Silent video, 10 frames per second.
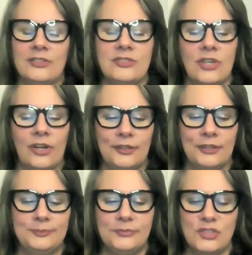
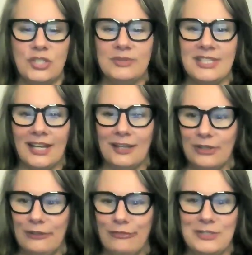So she was getting
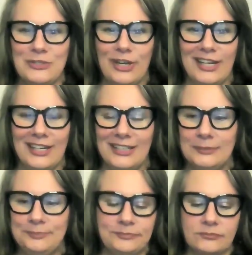really frustrated,
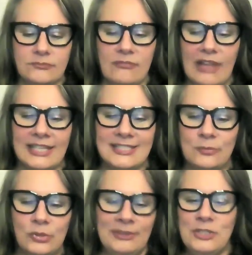and I
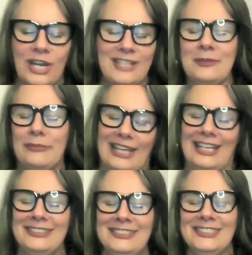said, well, let me try
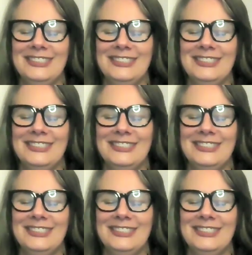something.